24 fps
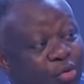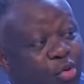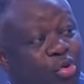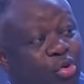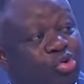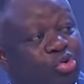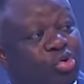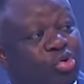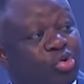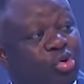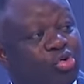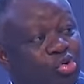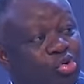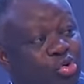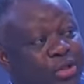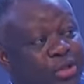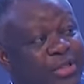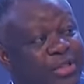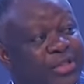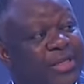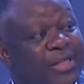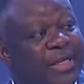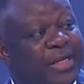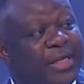also
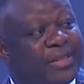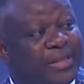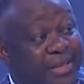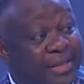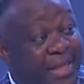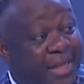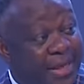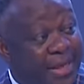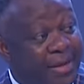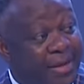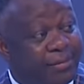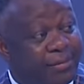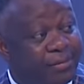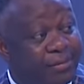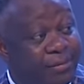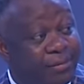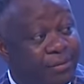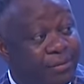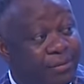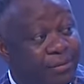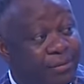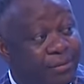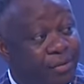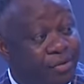uses the same
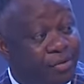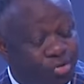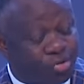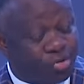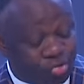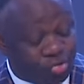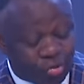to